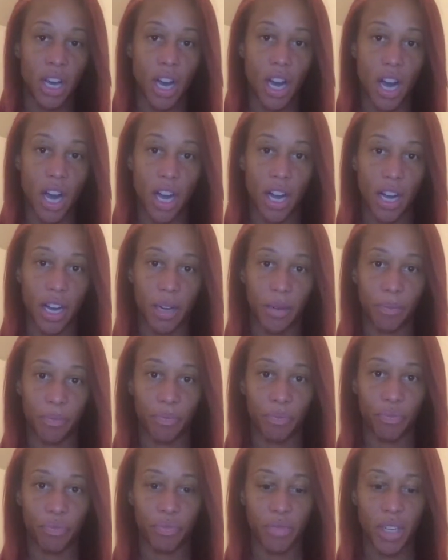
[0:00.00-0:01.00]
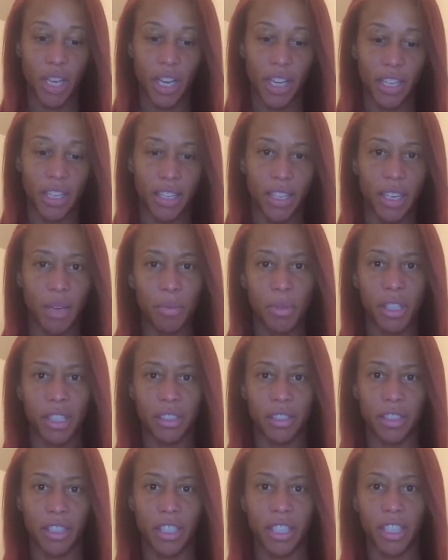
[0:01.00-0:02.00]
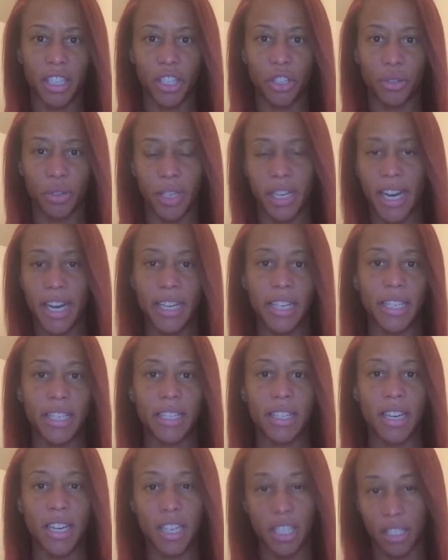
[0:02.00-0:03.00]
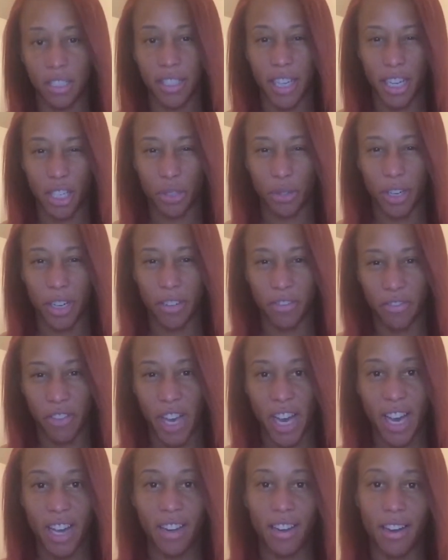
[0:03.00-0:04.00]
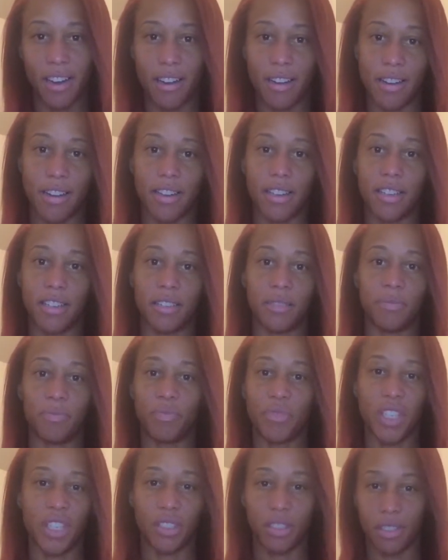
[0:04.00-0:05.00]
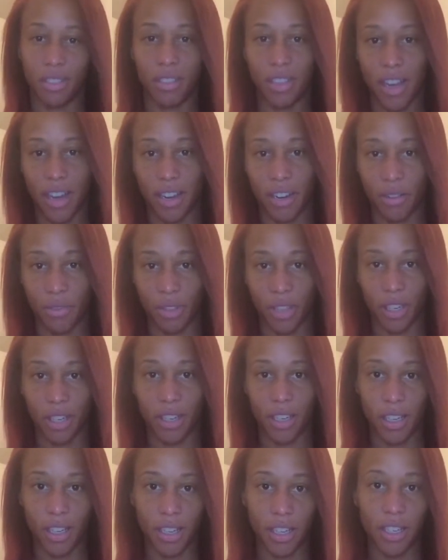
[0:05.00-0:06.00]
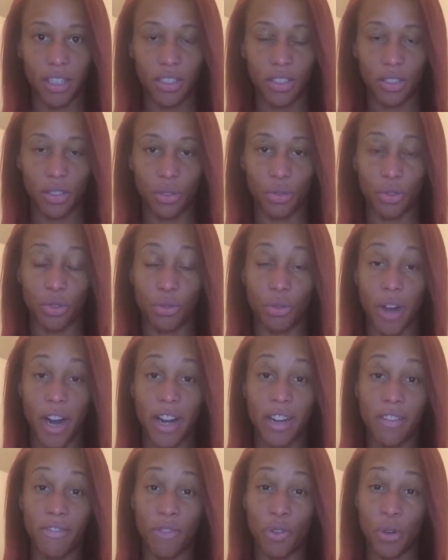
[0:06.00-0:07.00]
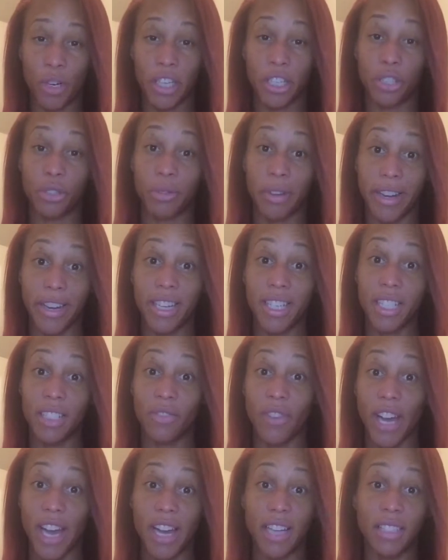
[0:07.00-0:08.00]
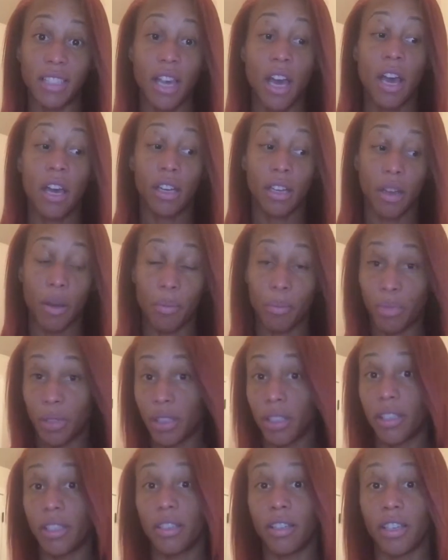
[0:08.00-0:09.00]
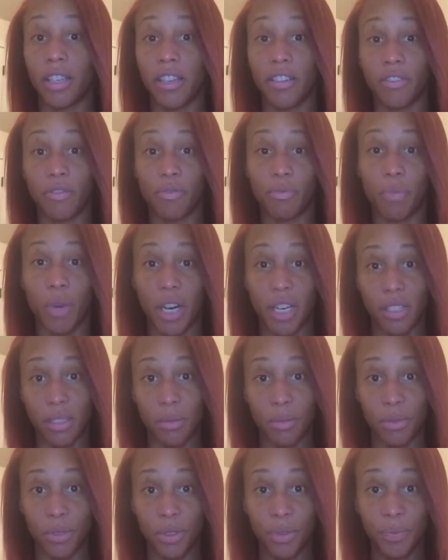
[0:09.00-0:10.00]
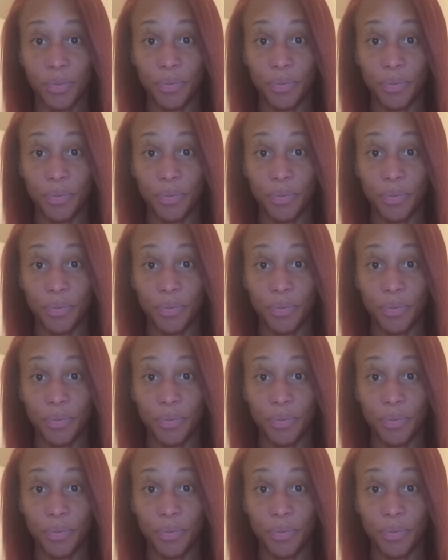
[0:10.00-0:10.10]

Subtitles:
a chemically created unsaturated fat, and it's just not healthy to eat. So try and avoid trans fats completely if possible.